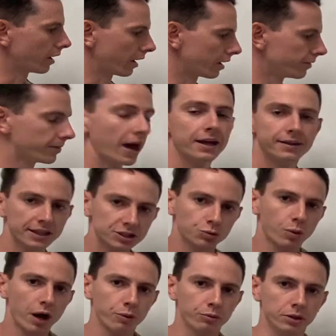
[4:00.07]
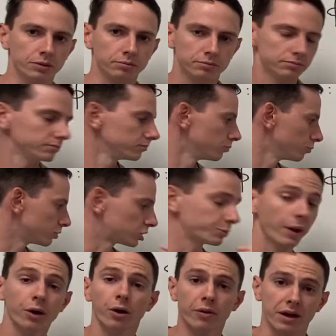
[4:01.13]
And that's why we
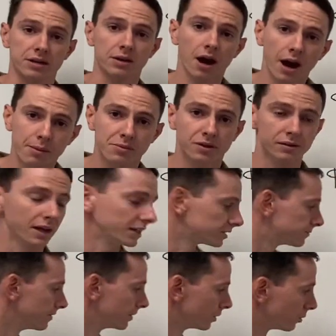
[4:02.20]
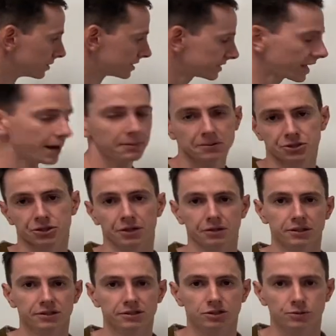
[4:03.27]
spent all that time in the last video
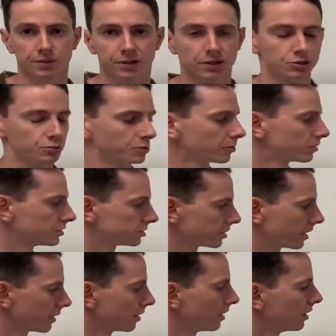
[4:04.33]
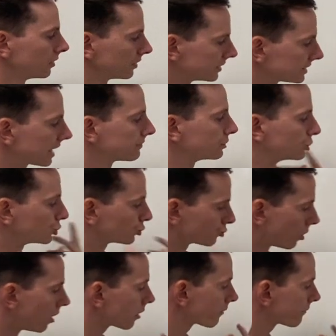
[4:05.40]
establishing this, is because we want to say, let's have a
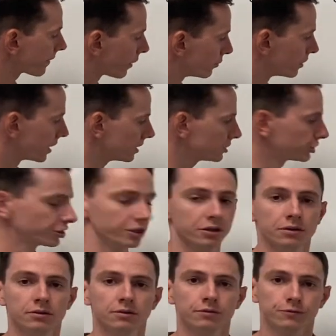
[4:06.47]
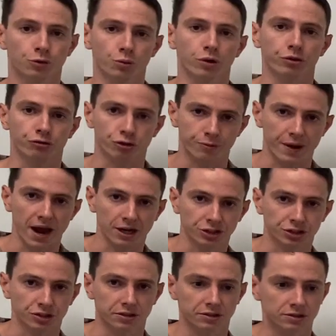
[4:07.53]
strong foundation for what a group
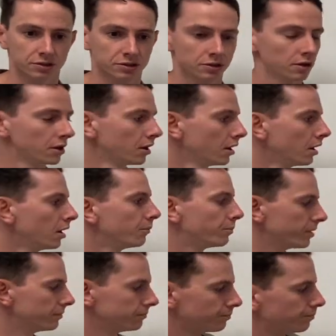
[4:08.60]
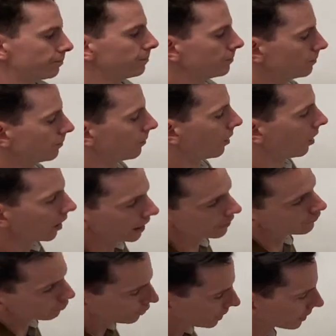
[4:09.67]
action is. But
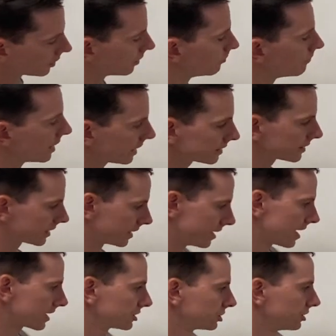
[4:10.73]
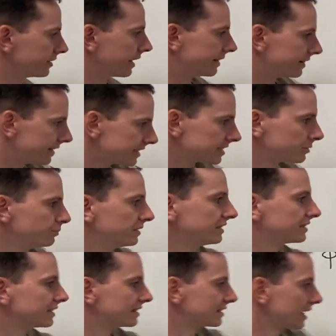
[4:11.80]
if we can make the connection that this
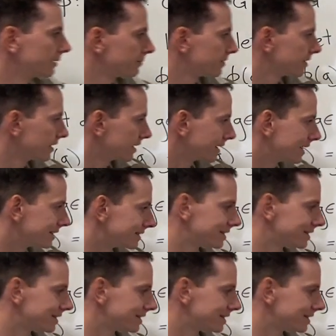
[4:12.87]
means the same thing